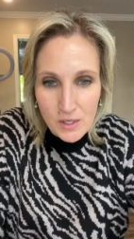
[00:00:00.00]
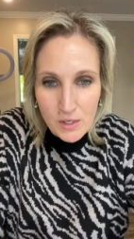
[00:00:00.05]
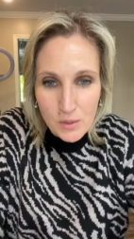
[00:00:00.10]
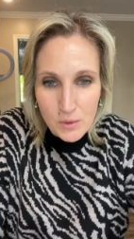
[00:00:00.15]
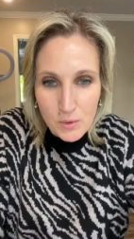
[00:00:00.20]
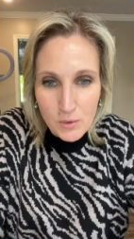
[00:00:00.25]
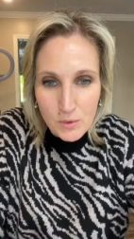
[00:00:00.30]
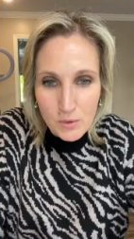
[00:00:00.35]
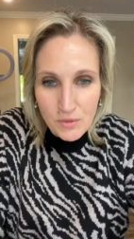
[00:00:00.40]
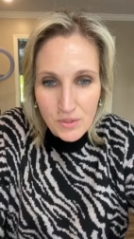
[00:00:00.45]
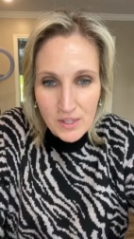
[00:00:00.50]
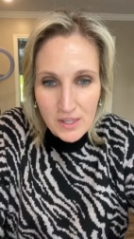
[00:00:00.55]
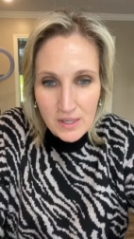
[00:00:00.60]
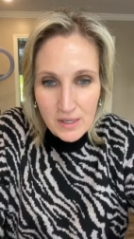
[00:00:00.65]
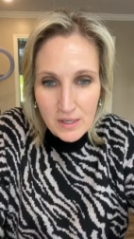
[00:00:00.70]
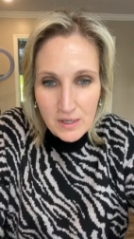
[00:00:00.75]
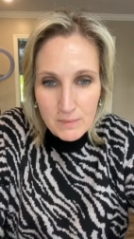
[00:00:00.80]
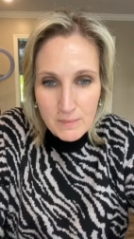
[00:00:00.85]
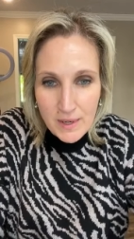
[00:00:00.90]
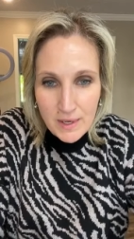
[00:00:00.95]
you
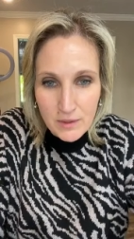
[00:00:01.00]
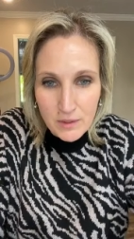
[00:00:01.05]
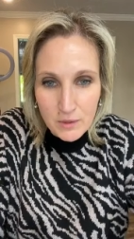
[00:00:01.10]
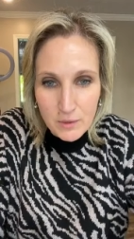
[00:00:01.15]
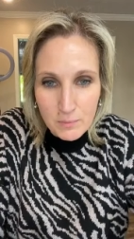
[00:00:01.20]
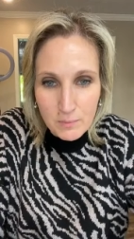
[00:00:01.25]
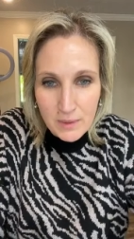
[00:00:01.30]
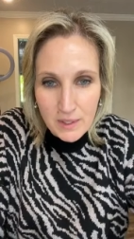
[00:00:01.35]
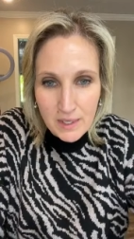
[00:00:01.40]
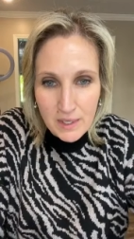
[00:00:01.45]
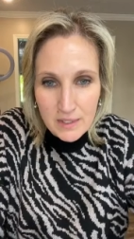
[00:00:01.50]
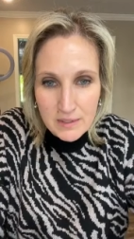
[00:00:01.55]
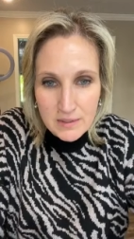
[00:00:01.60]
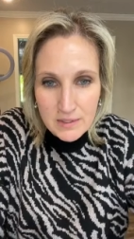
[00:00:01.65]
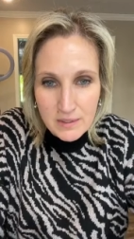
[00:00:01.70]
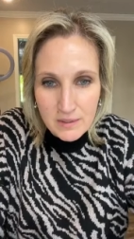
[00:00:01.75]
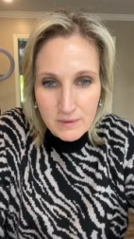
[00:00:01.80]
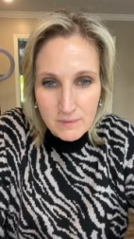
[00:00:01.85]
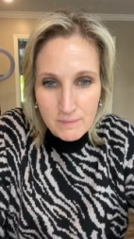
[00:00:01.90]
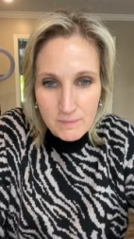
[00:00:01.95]
thinking about a little
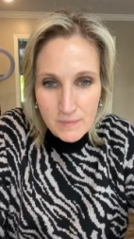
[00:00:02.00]
bit.